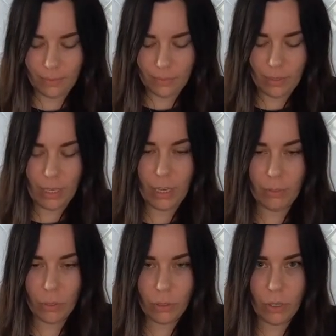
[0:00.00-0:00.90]
And I'm
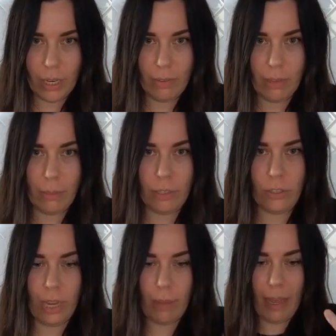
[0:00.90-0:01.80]
so sorry if I missed
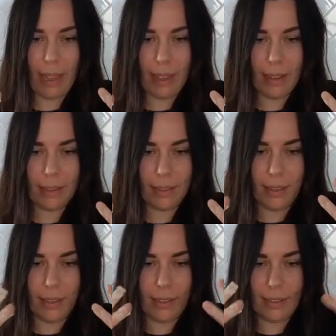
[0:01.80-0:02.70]
chat. My hands
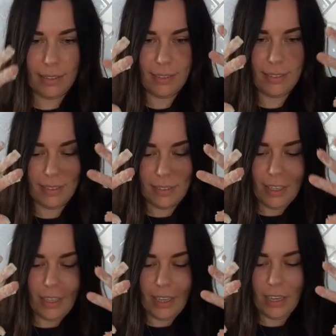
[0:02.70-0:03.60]
are
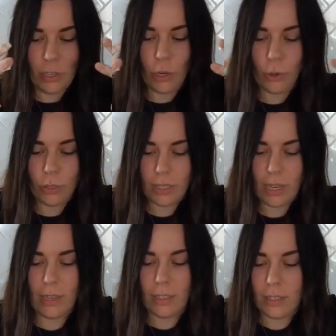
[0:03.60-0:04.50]
in no
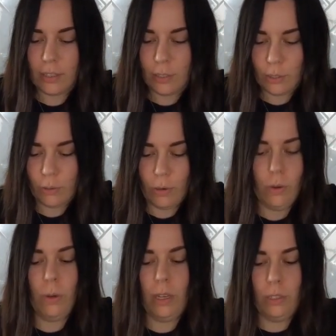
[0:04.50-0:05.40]
state to
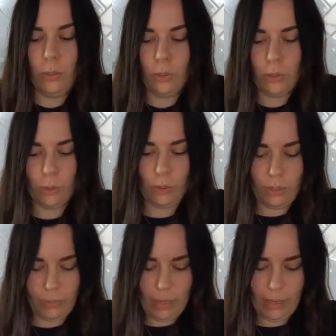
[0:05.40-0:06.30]
scroll and use
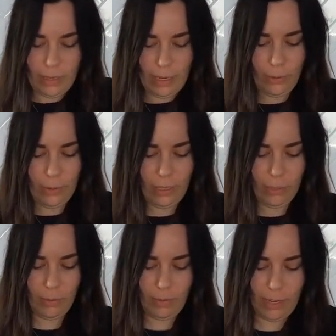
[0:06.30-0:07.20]
Josh's mouse. I don't think
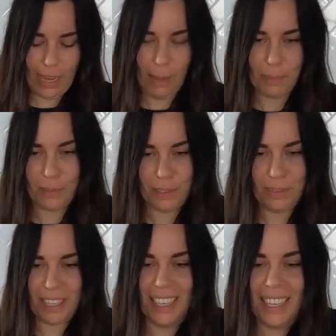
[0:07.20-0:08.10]
he'd be very happy with
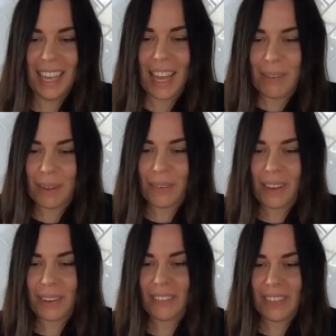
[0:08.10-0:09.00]
me. But
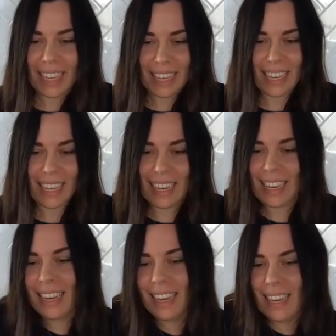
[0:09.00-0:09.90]
welcome
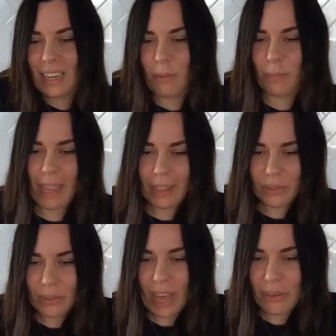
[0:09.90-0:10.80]
in. And
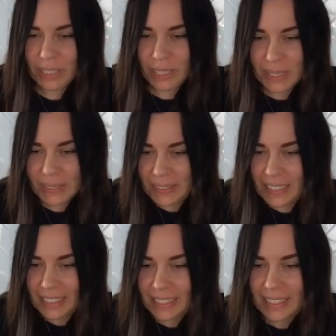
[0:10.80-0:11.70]
Panther, how are you
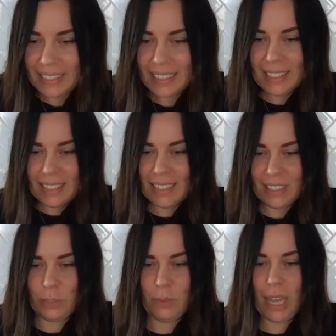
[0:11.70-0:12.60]
doing?
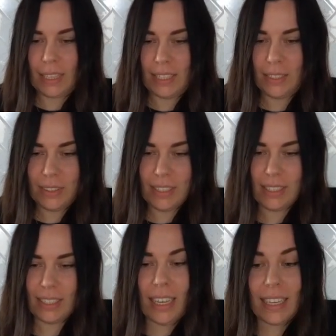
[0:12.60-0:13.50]
Just relaxing on
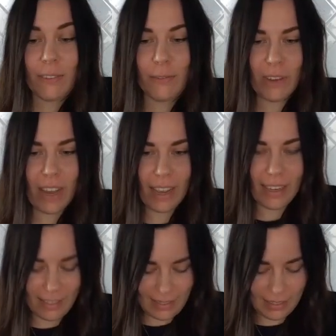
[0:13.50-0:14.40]
this
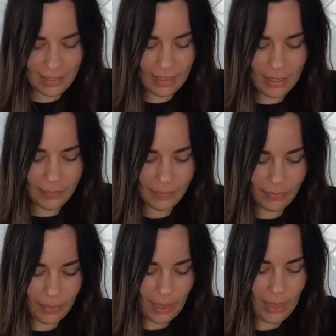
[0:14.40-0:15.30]
fine Sunday.
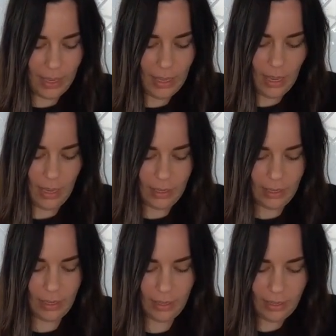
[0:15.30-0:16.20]

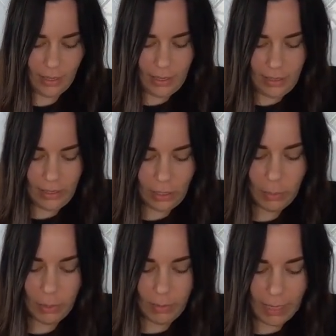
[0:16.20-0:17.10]
Yes, it's going to
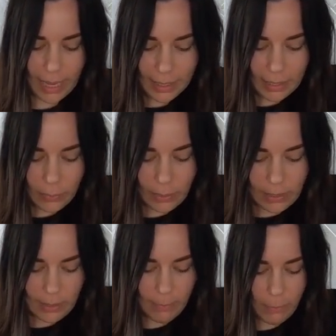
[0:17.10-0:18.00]
be relaxing
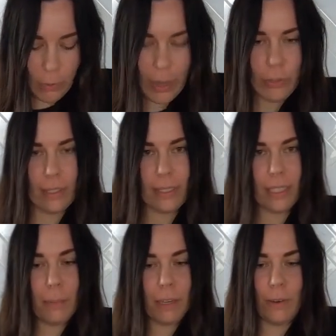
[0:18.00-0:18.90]
with 400
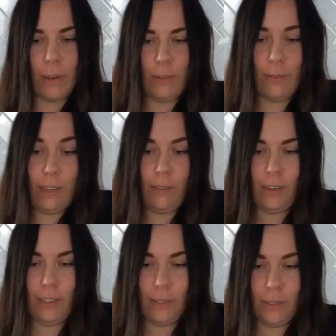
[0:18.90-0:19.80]
cinnamon rolls very,
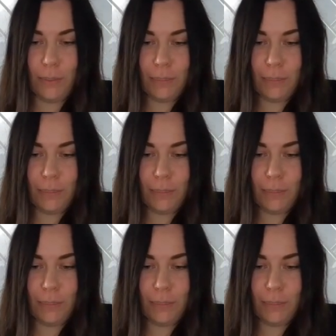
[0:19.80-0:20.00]
very soon.